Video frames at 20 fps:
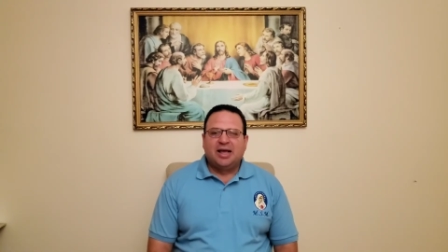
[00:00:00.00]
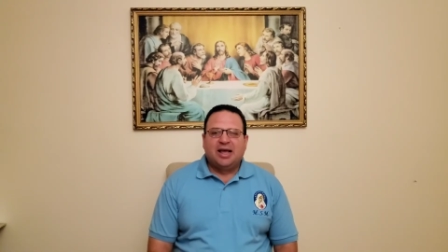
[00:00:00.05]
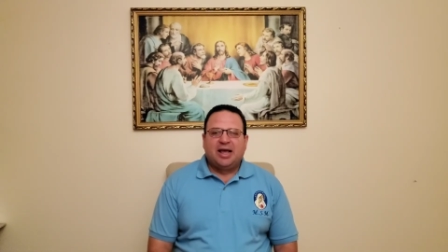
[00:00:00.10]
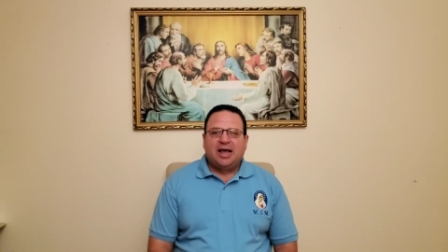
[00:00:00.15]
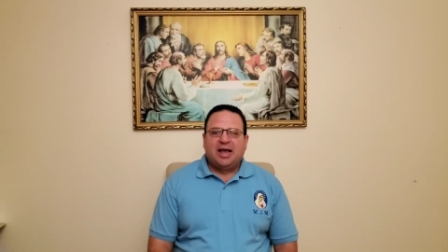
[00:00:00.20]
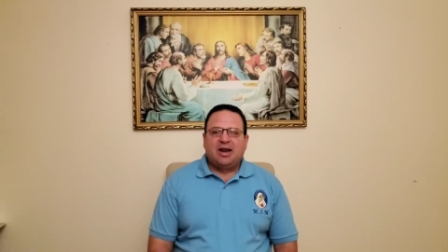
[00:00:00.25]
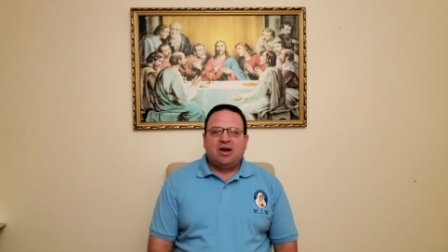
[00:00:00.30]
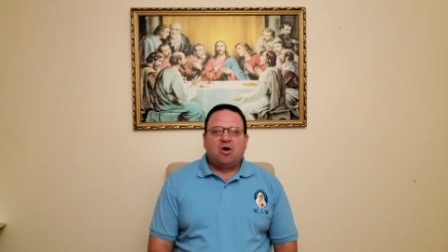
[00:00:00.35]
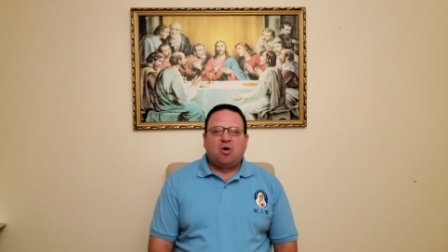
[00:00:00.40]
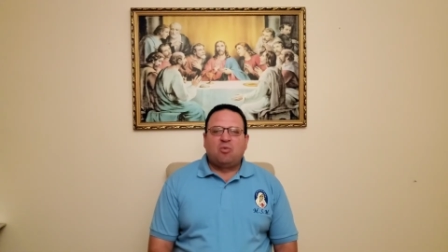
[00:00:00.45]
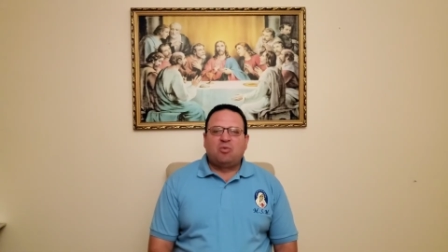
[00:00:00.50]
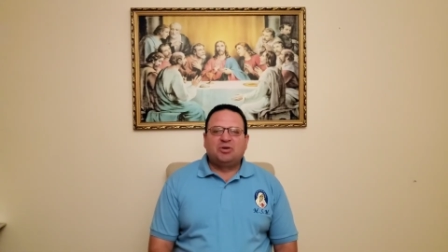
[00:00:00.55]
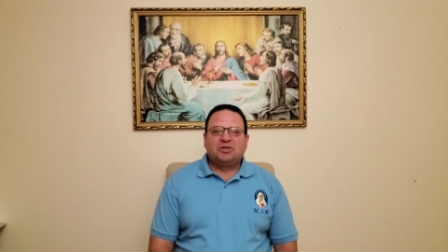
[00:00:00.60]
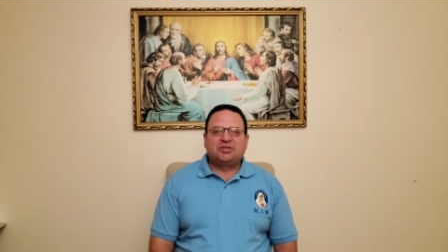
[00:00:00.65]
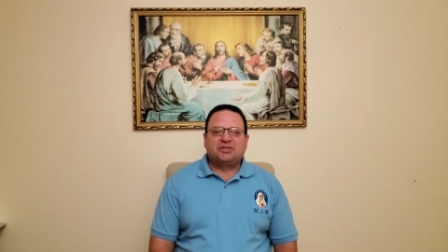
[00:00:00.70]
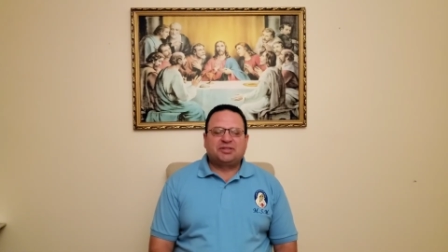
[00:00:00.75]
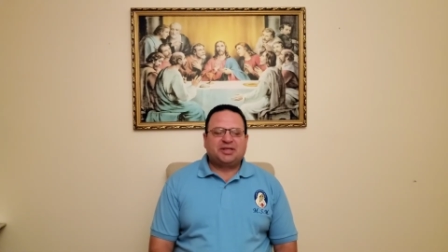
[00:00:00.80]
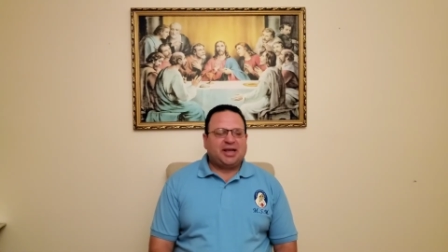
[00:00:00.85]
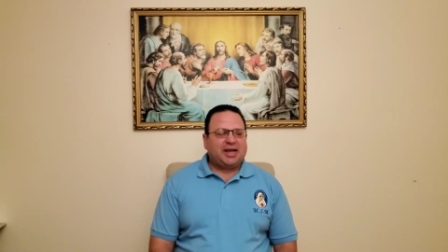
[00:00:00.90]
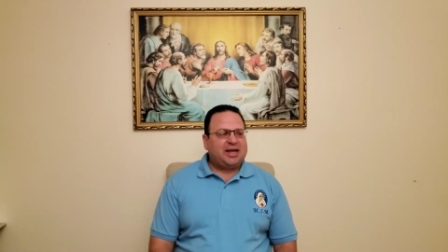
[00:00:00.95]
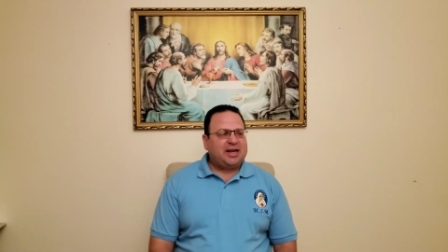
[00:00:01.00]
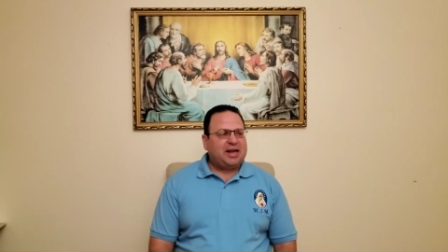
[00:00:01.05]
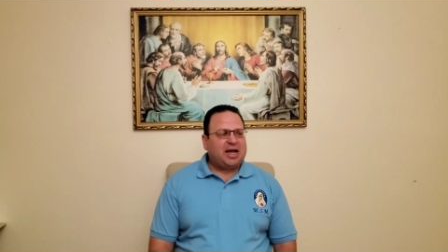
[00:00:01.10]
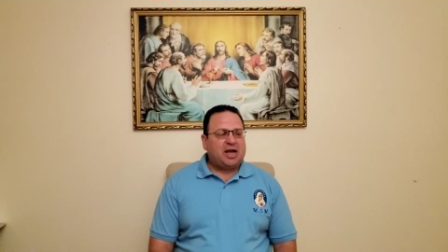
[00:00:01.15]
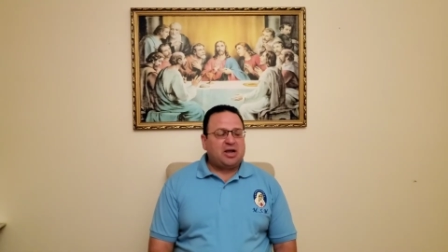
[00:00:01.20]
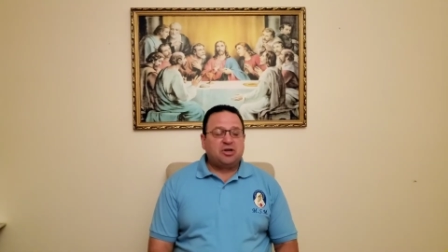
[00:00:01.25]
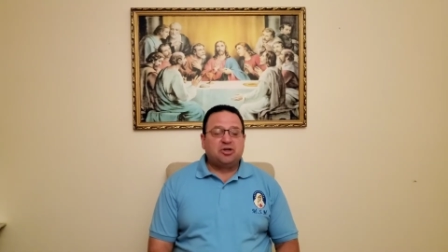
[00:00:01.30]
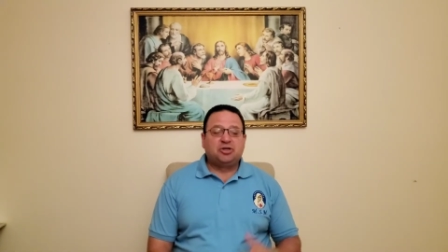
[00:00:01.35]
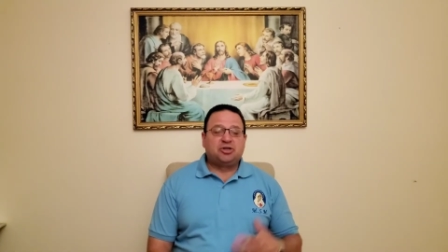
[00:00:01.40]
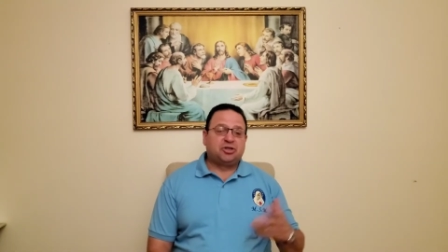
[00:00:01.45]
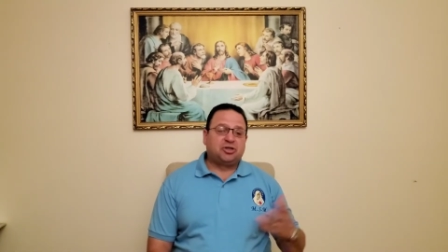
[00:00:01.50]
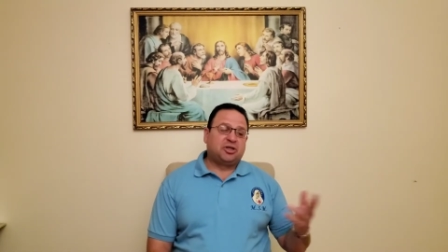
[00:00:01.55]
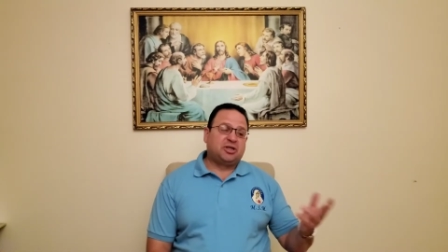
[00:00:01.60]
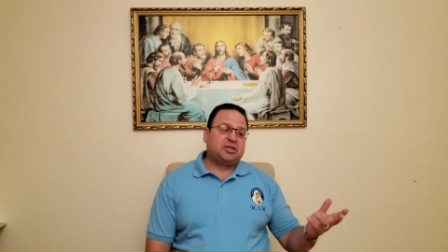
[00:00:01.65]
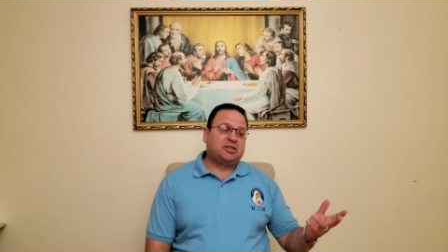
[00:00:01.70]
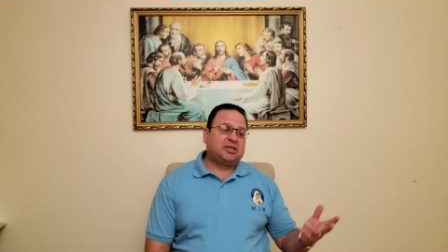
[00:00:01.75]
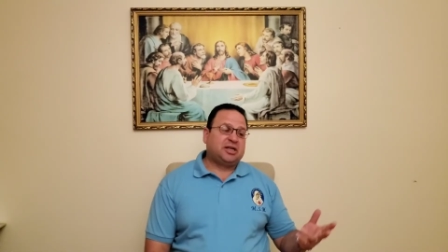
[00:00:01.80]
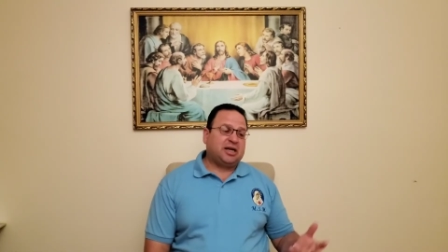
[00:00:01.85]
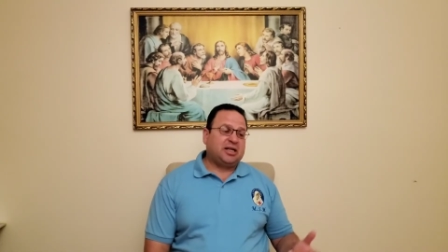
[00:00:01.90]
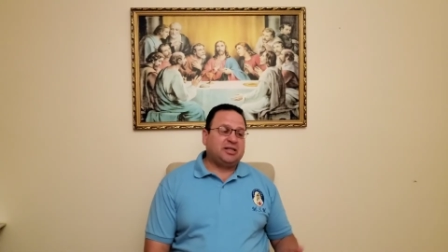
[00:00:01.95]
and always saying that you should have
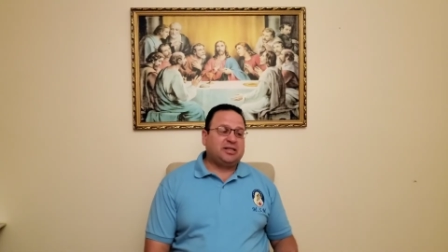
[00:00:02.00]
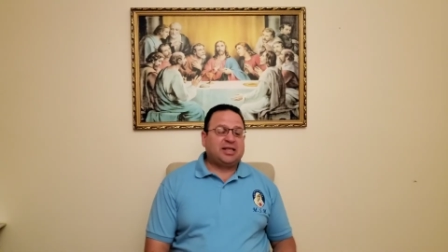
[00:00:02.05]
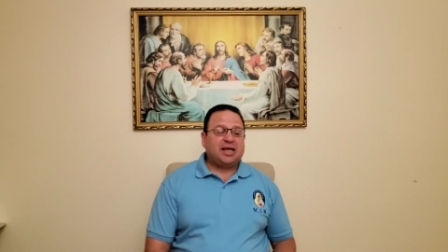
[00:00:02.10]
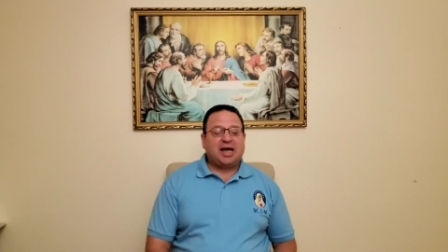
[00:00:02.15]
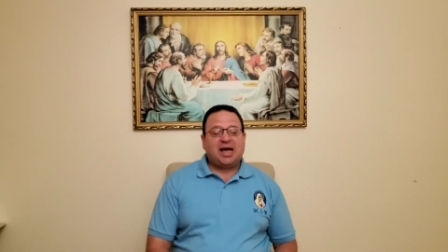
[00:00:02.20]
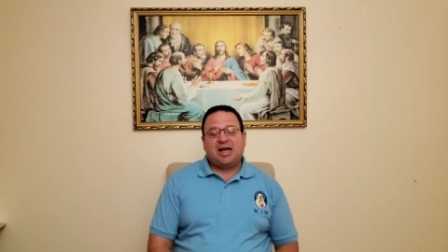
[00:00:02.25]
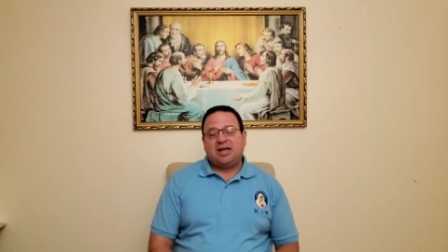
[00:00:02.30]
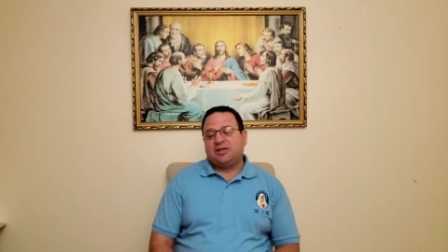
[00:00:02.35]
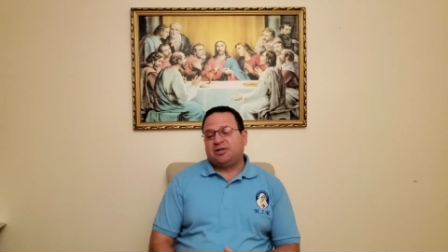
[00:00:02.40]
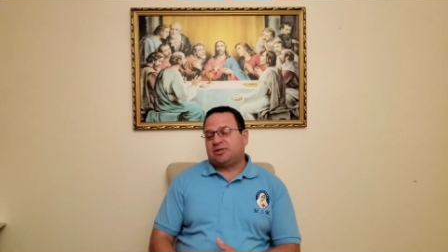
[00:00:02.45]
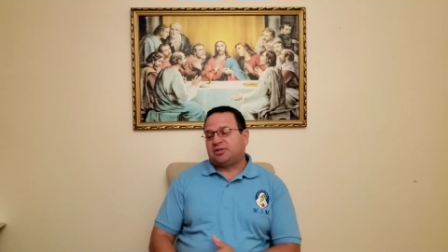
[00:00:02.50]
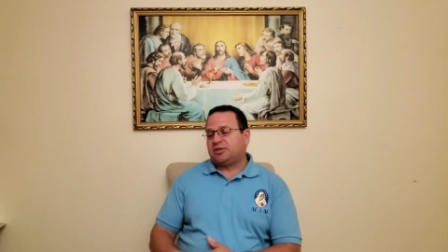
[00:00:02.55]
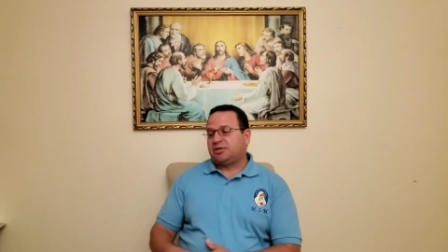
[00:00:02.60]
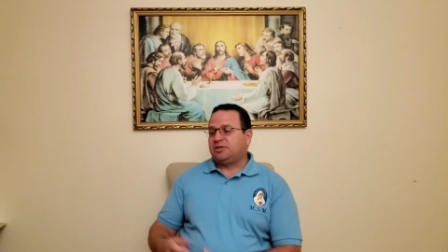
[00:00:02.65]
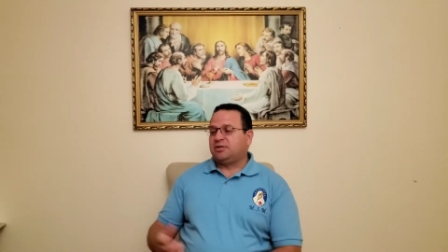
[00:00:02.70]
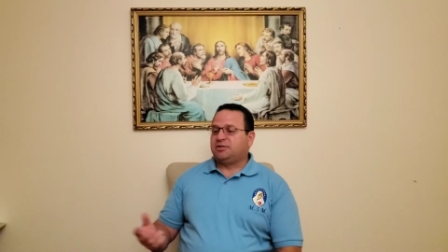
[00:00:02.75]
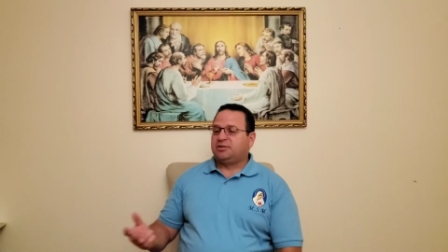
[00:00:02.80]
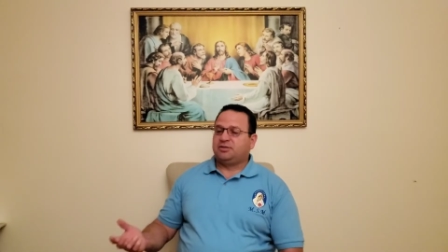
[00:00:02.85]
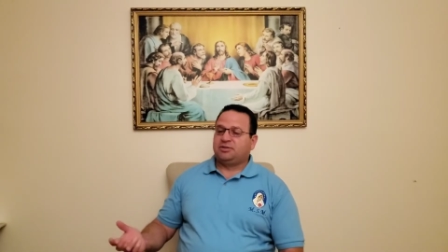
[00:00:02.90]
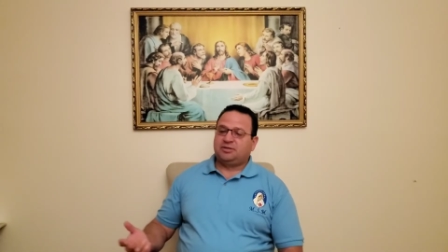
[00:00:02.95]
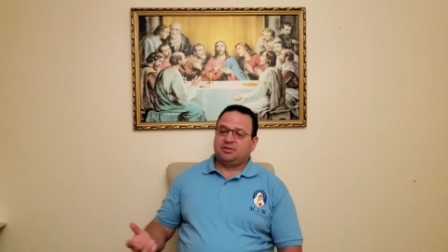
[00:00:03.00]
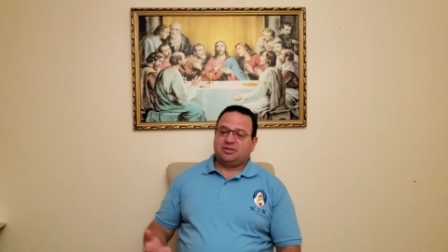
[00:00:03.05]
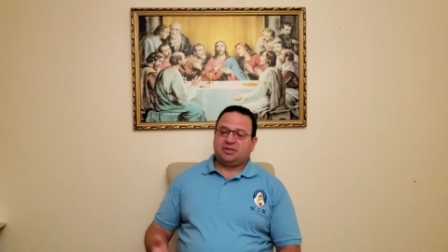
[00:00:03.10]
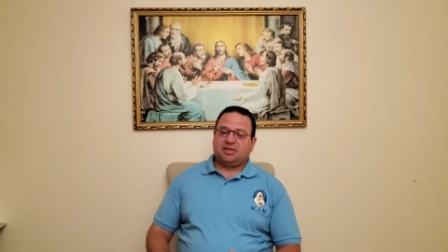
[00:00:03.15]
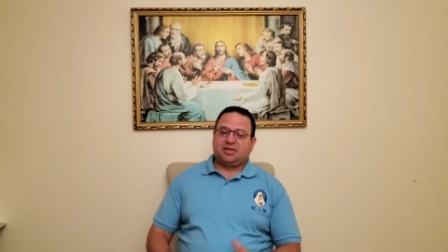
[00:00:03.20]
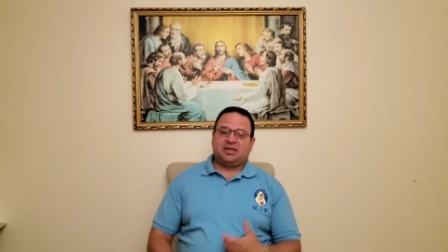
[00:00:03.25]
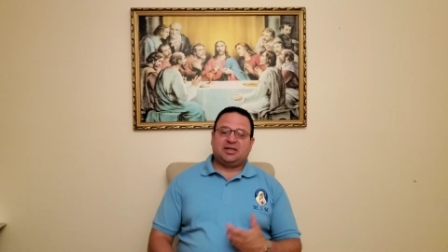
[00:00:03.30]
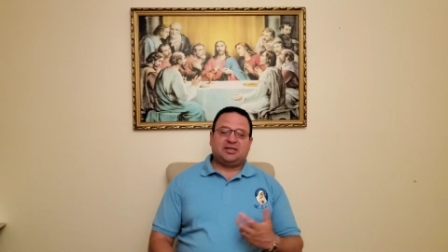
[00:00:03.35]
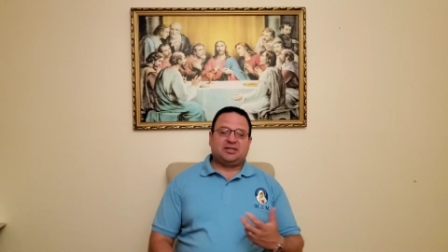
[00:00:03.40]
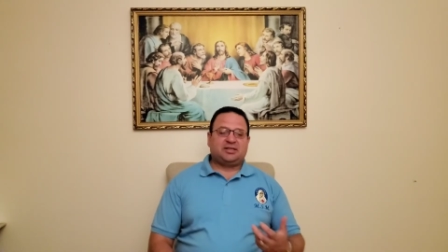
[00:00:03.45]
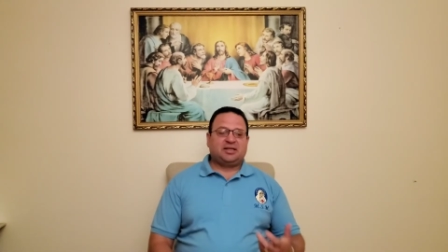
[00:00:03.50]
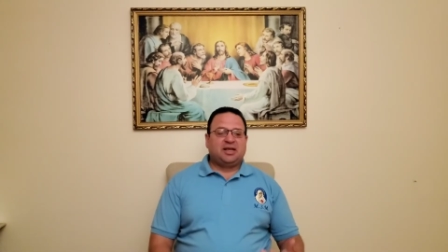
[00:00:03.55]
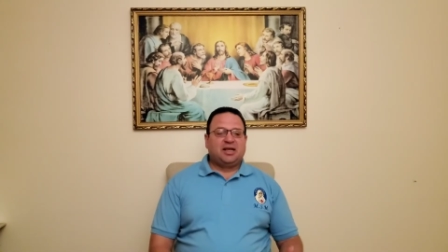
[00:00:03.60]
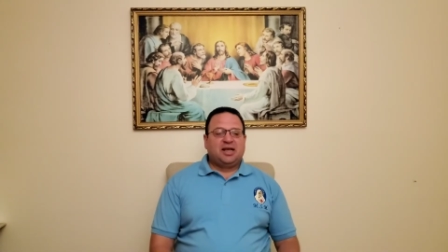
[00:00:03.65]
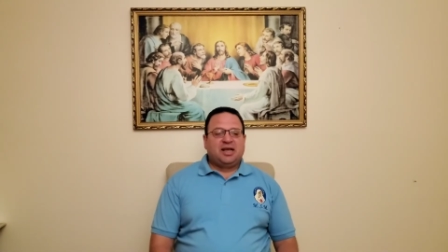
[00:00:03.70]
done that, you should have done this.